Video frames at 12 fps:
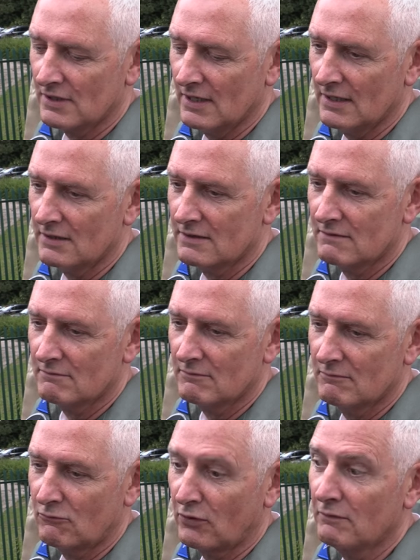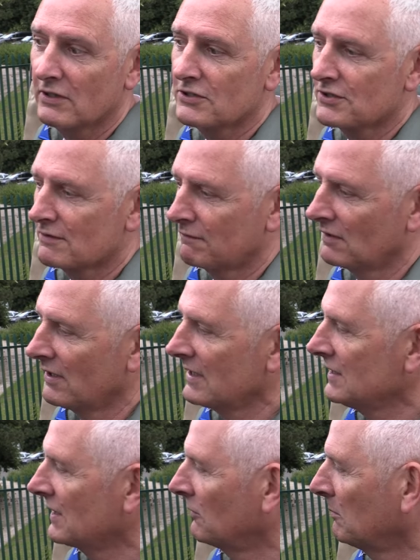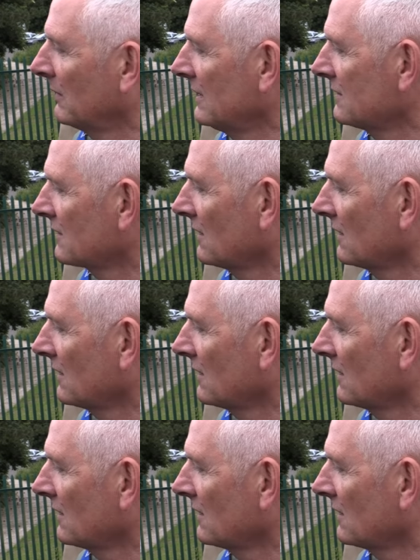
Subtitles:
and privileged to fly these aeroplanes,